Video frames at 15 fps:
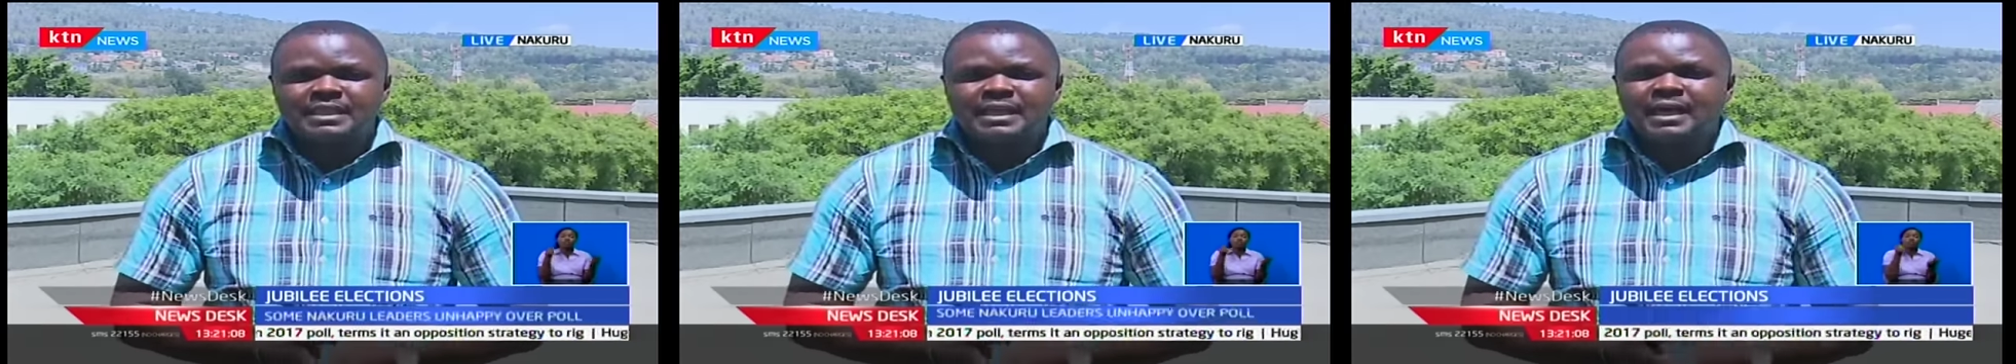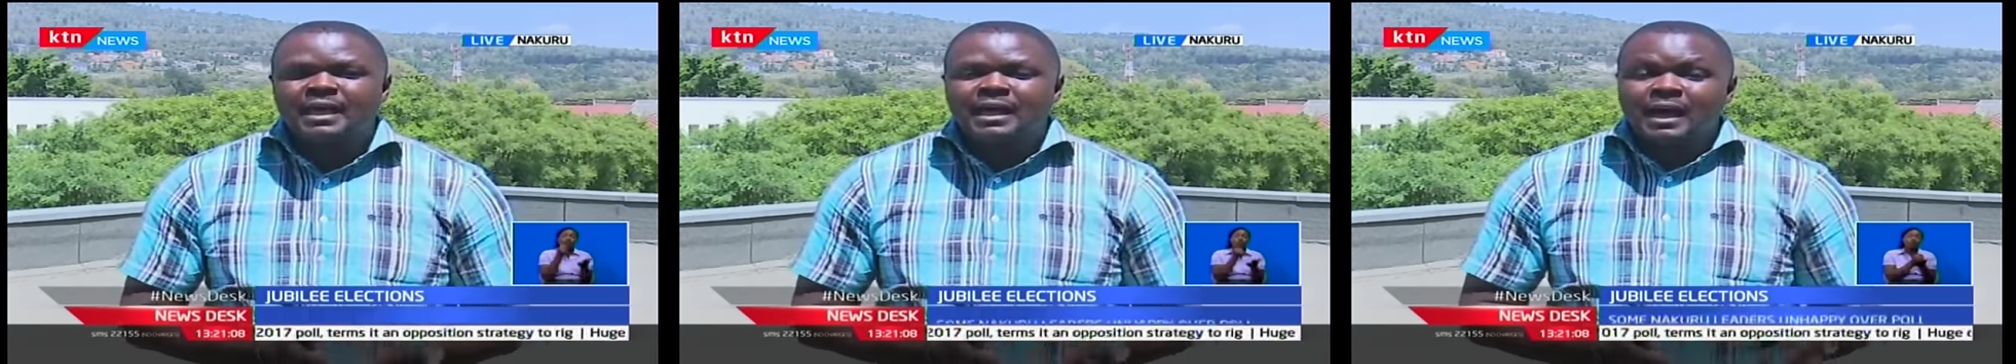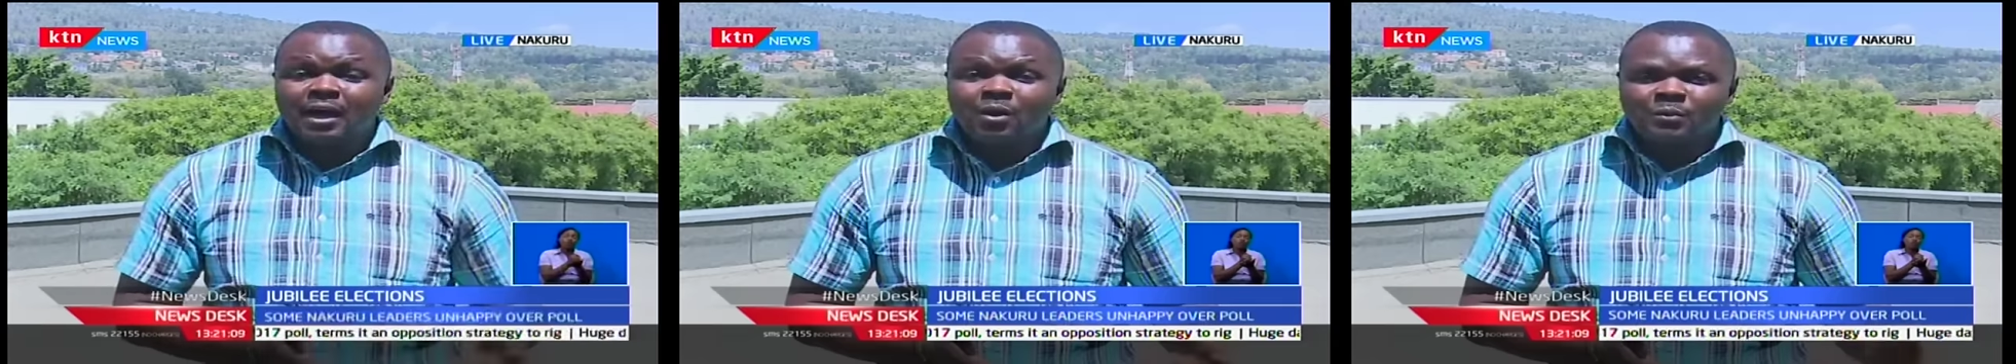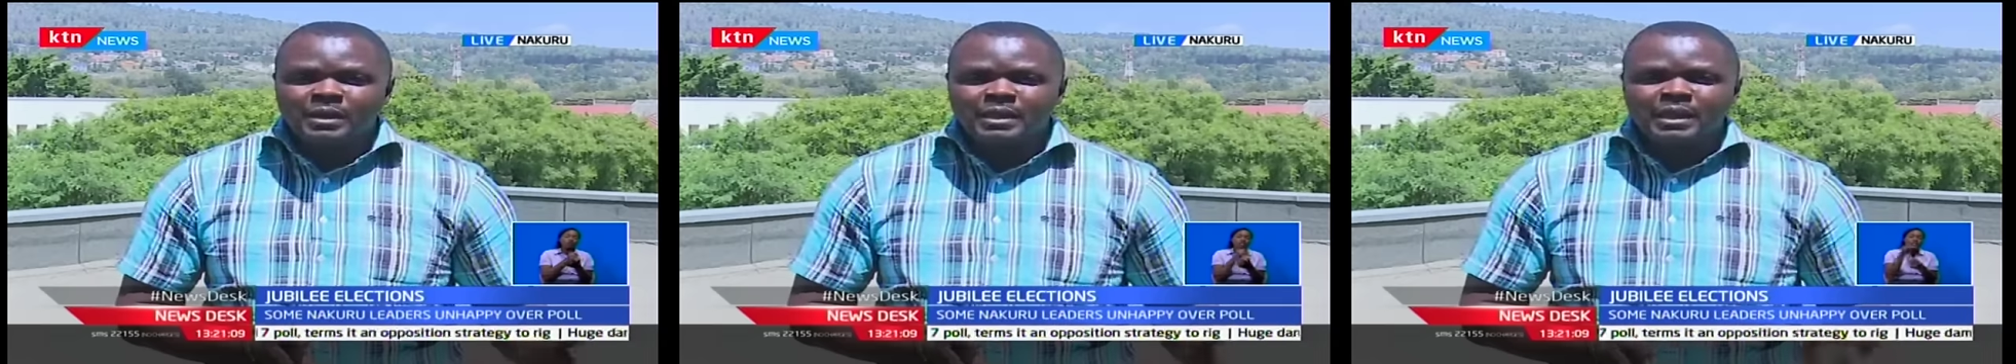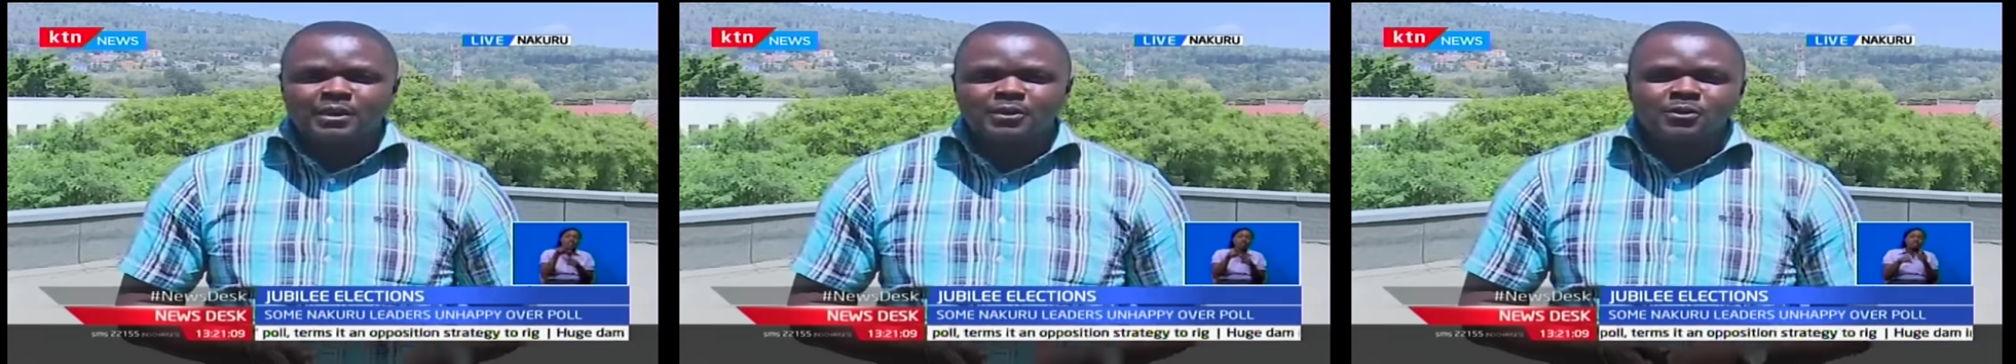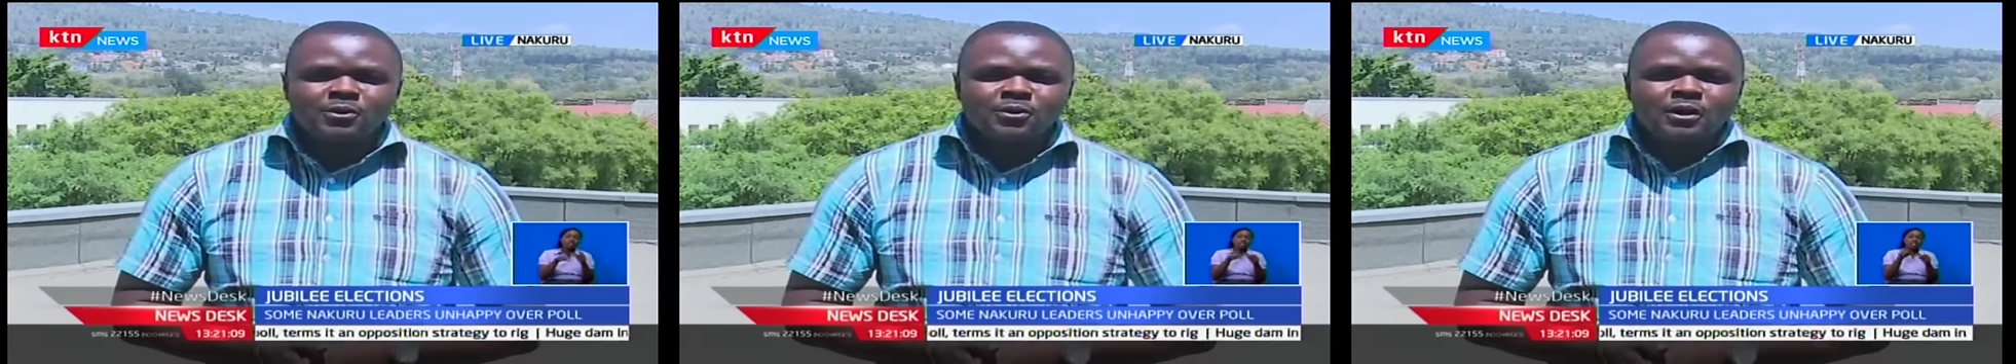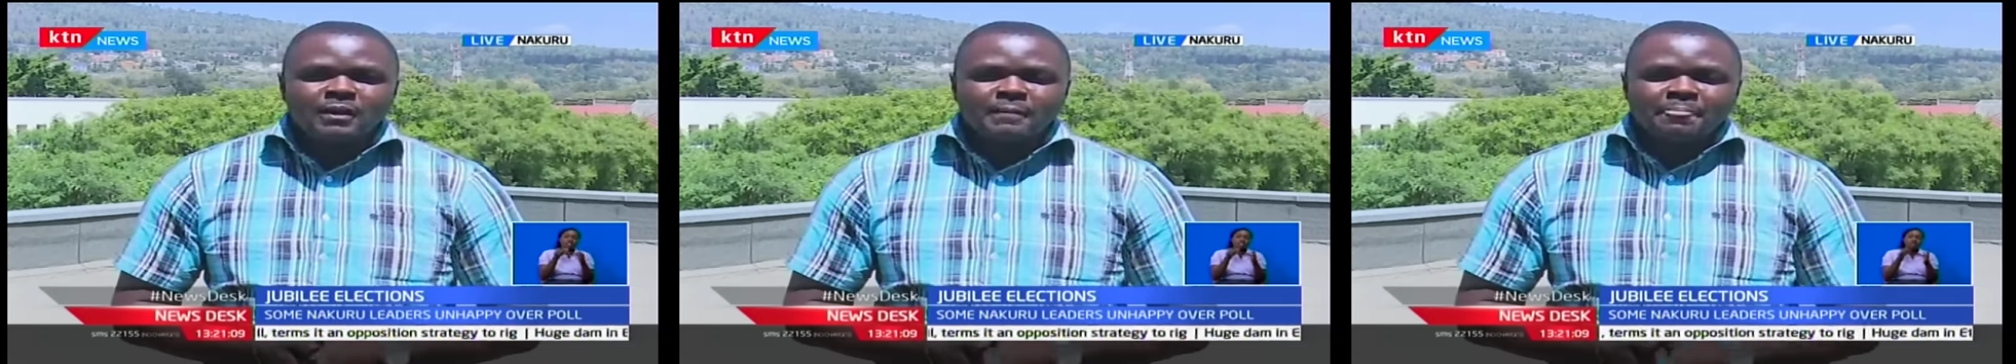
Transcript: uh, a week ago,